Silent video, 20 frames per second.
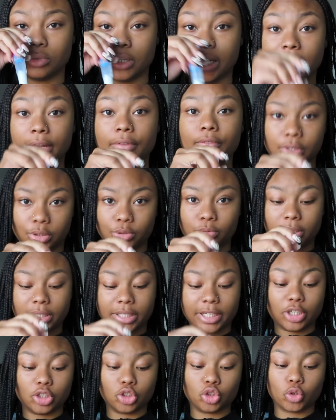individual at
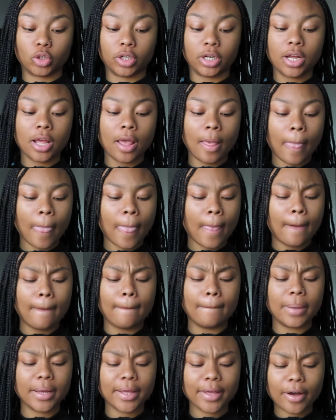the hair store.
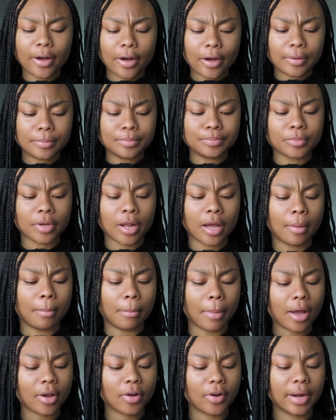But y'all,
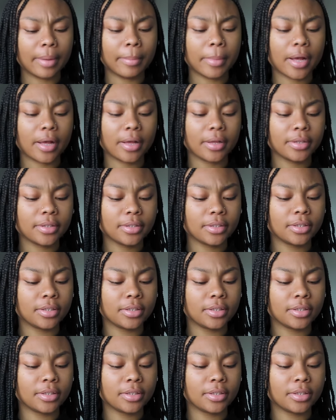my grandma,